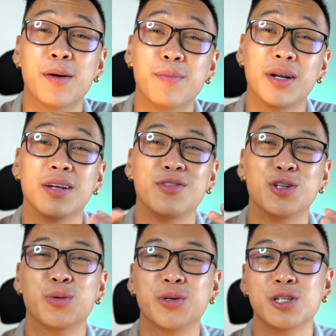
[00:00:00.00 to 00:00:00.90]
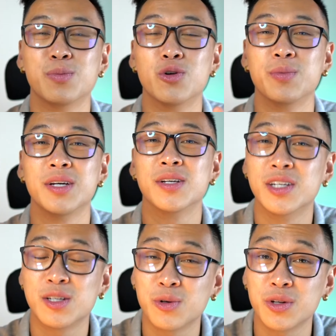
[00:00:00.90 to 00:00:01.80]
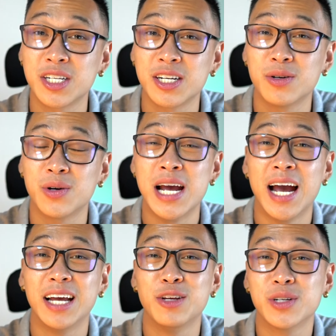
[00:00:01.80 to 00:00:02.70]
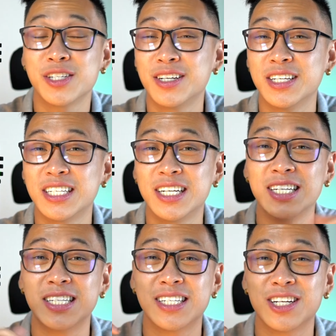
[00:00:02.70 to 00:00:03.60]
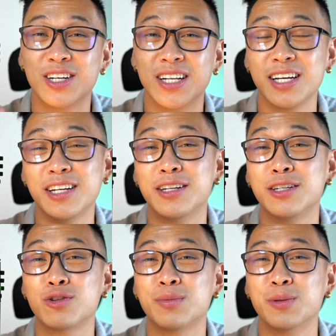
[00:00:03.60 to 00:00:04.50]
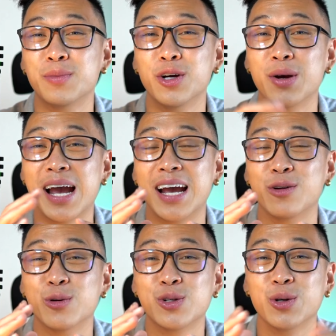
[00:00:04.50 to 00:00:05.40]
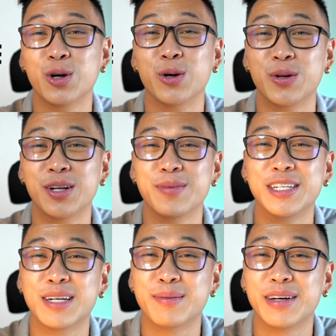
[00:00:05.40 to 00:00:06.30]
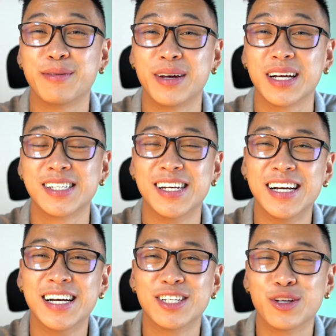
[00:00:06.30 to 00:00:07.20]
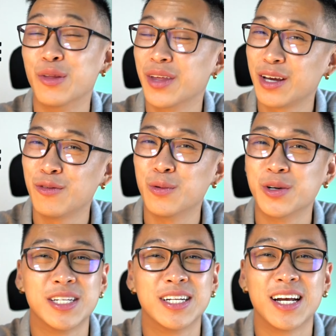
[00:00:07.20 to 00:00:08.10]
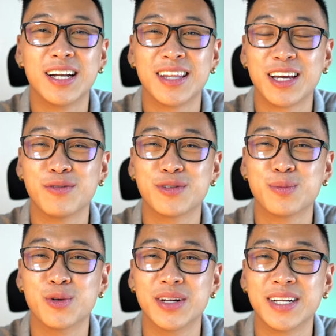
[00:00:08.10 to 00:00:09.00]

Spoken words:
But if you do want to support me and support the channel and you want to start your challenge, link in the description below and also code WChampFX. So thank you for watching and thank you for supporting.